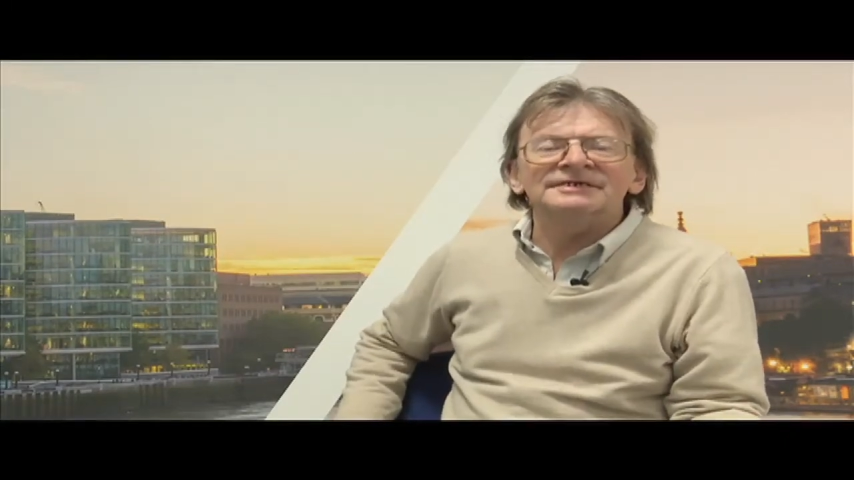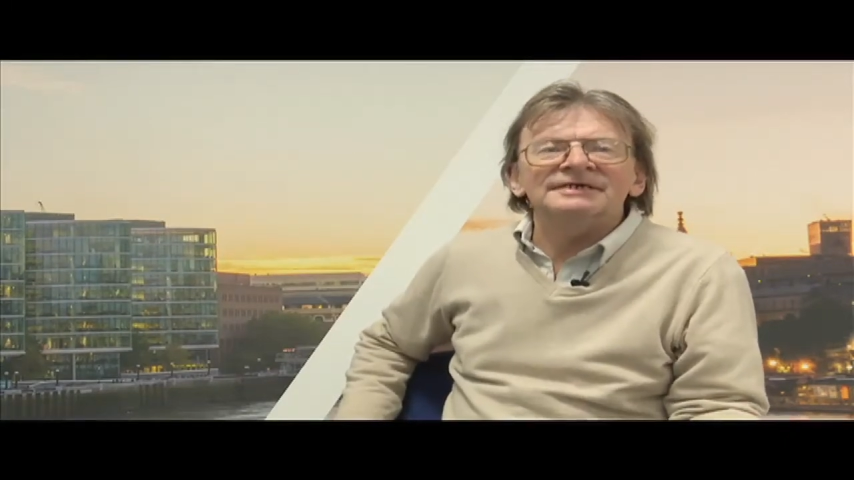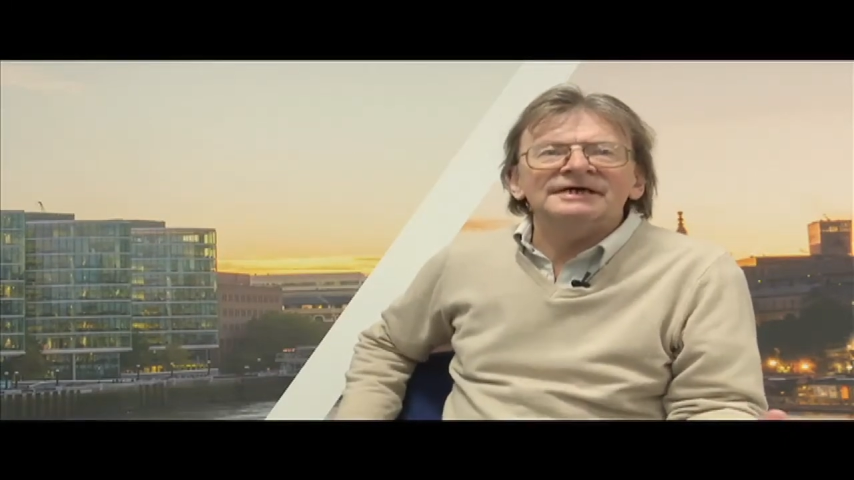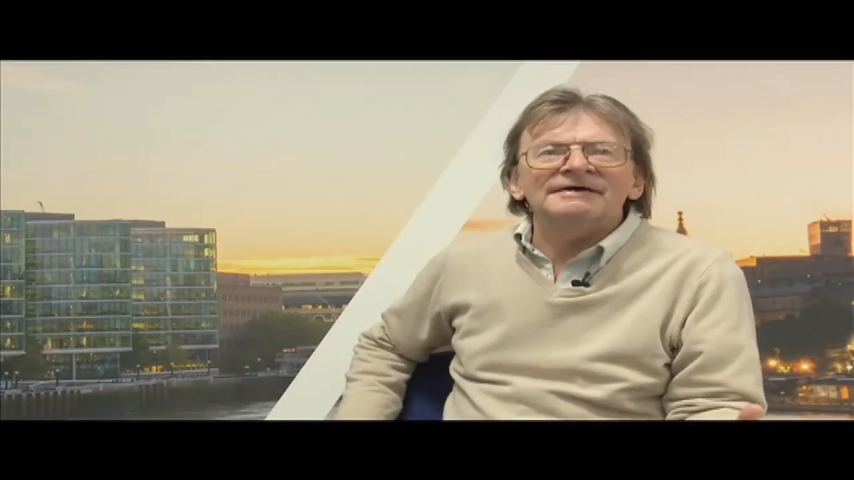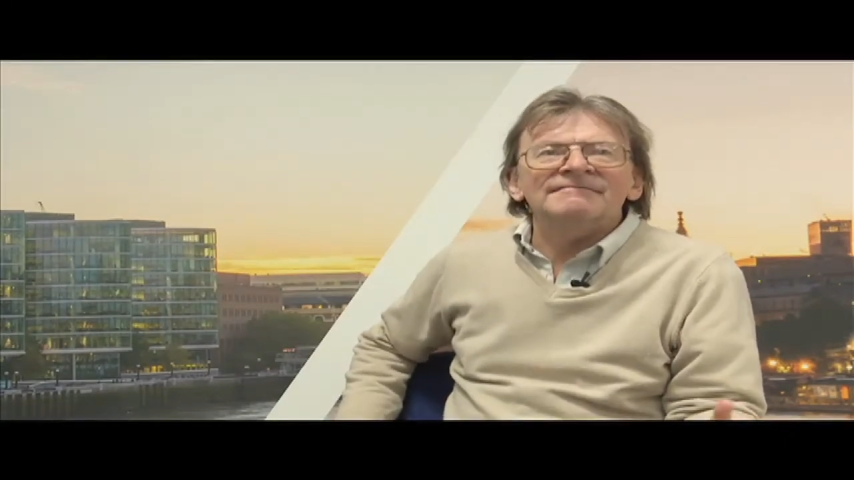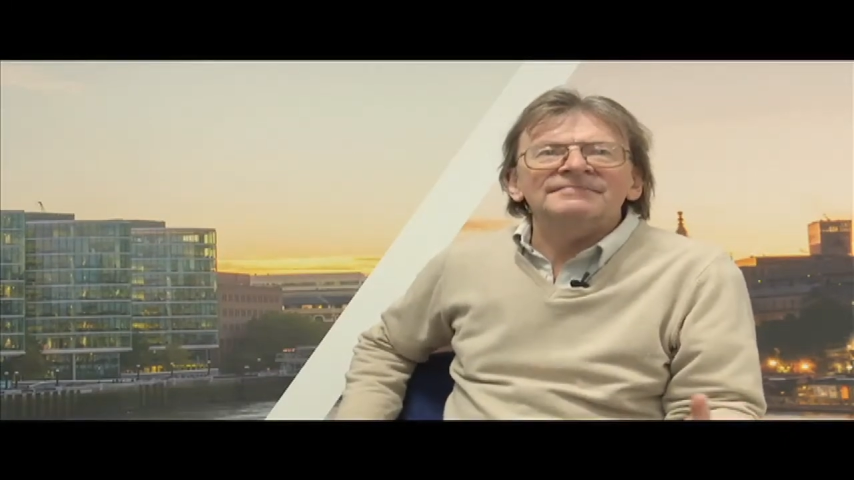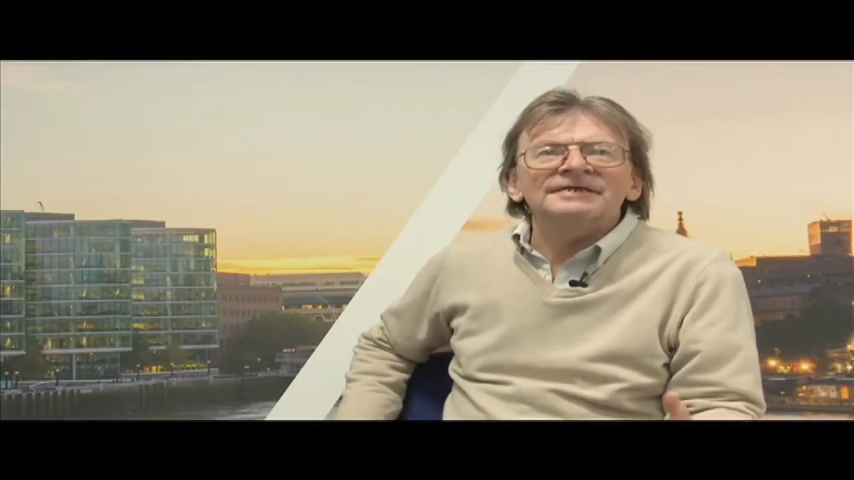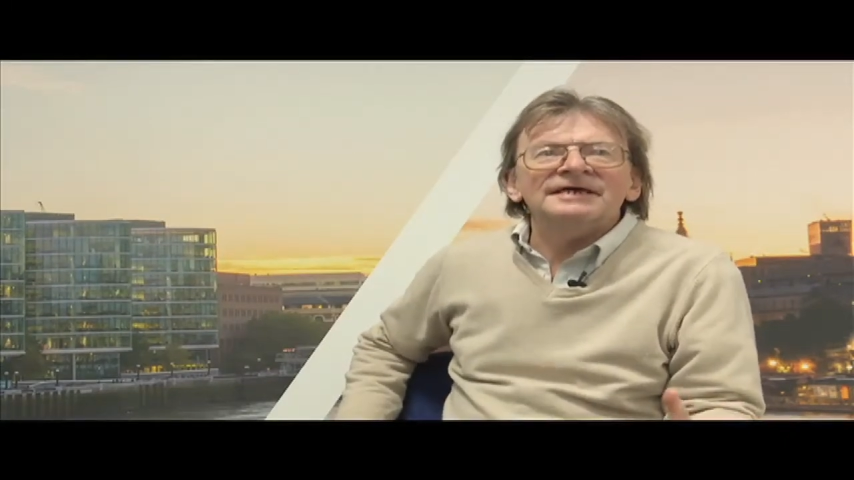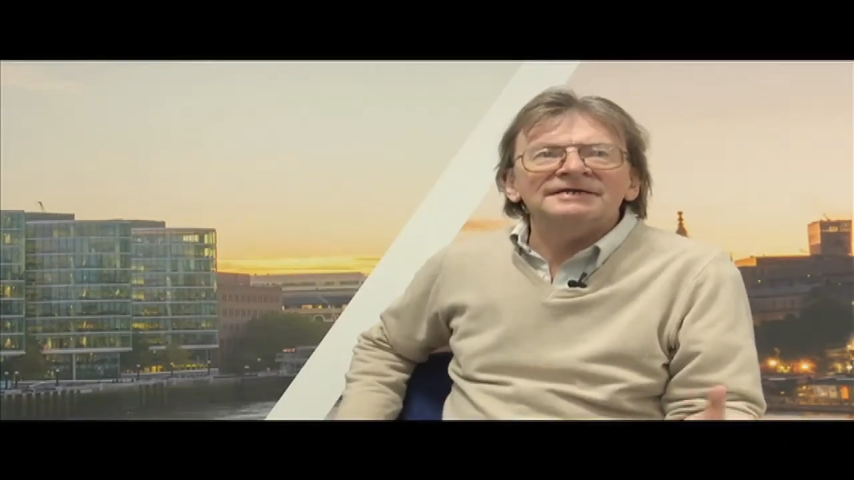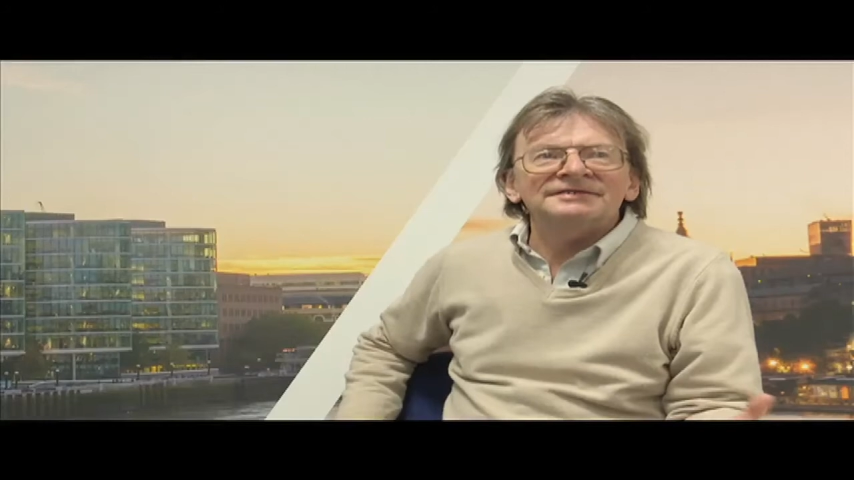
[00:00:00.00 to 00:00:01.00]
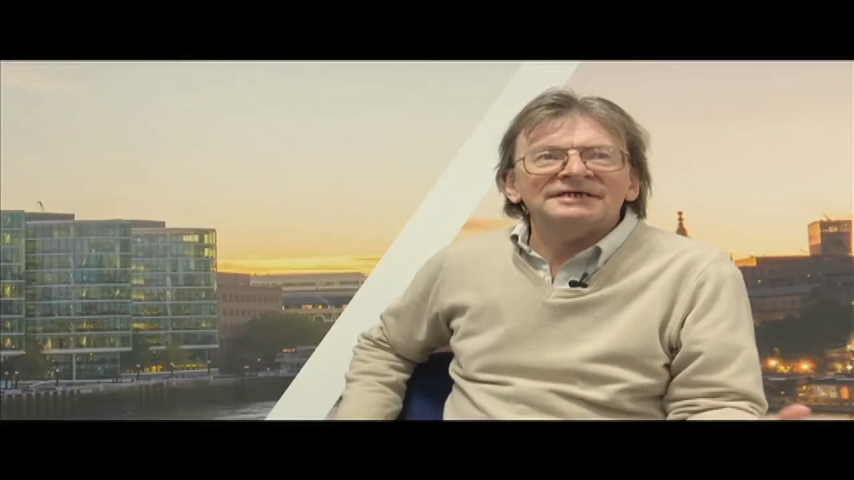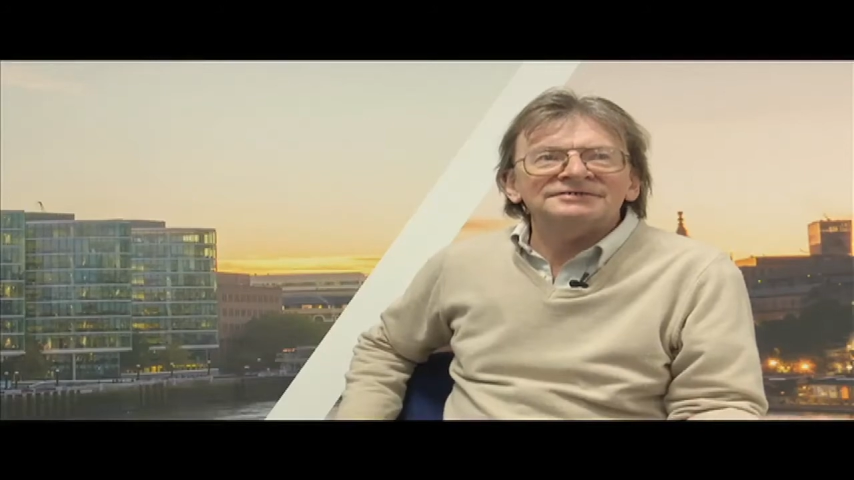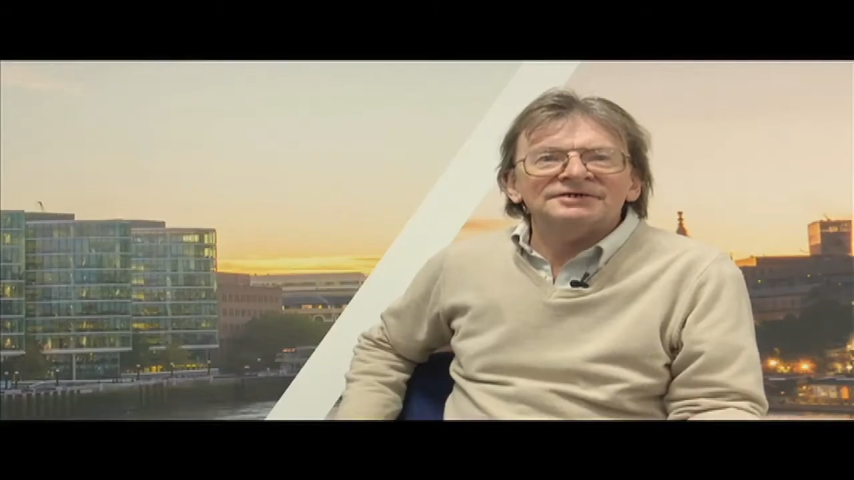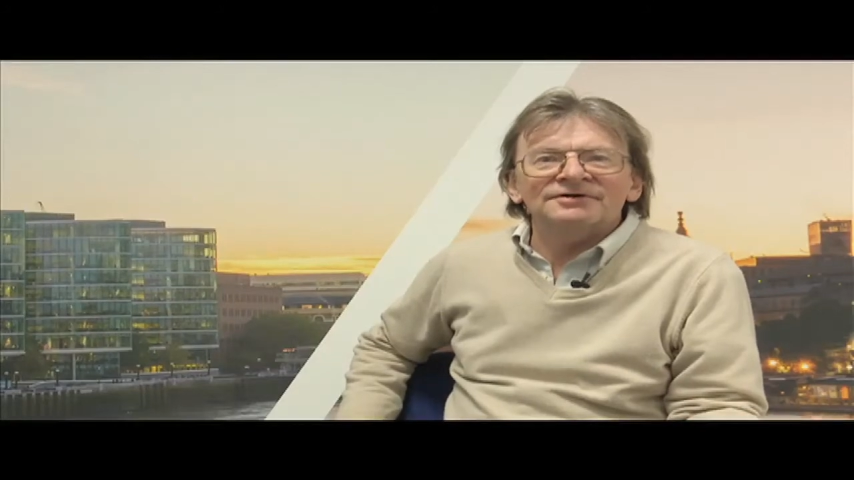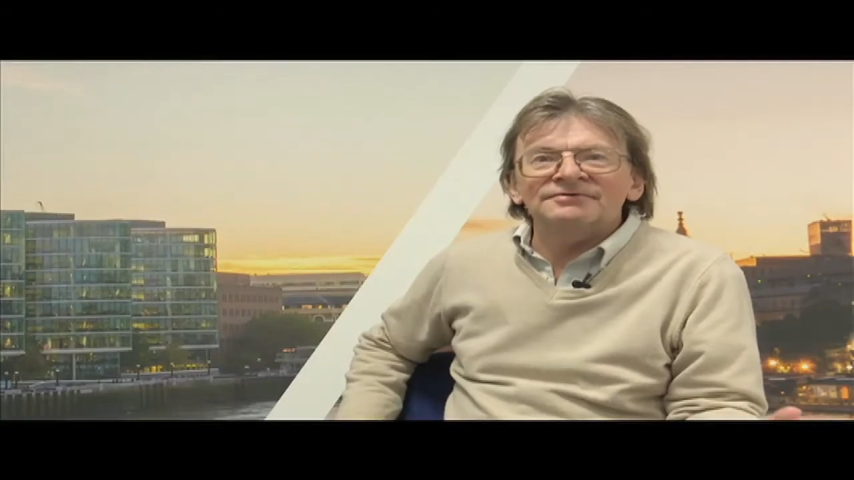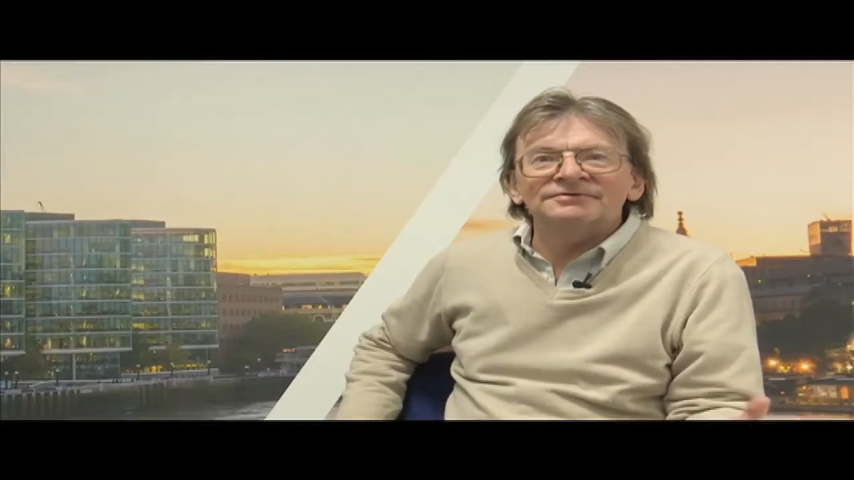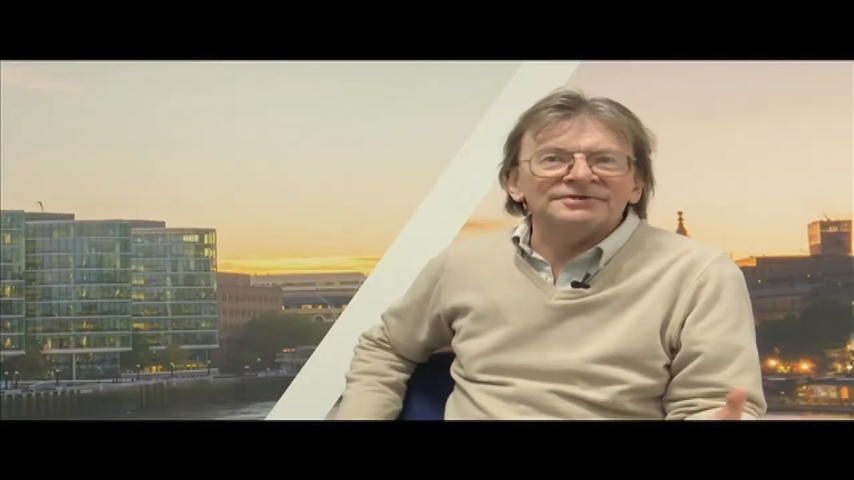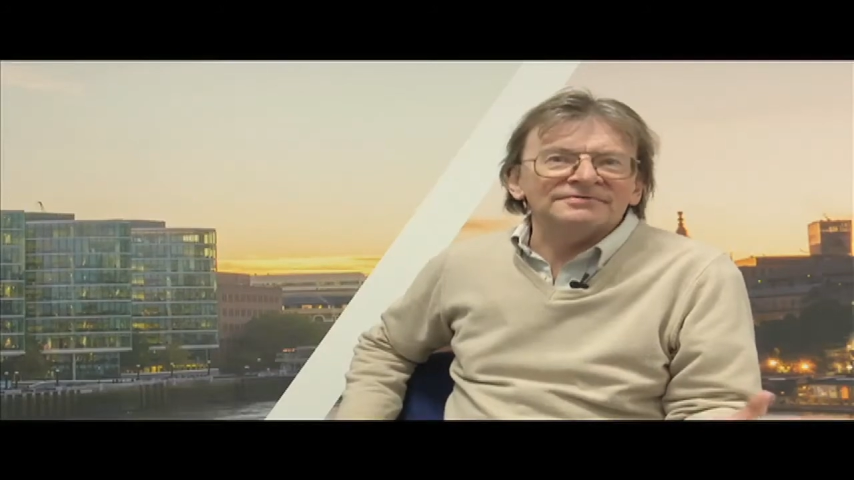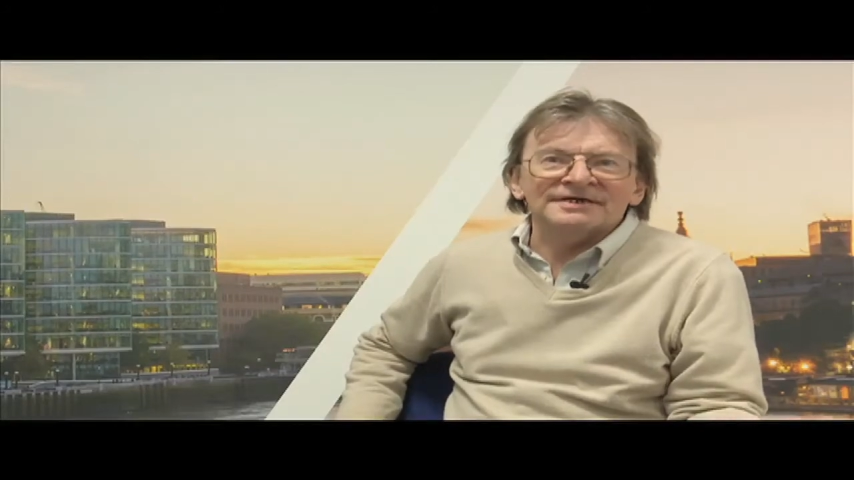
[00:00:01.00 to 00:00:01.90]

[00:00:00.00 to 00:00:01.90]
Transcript: And that's a whole new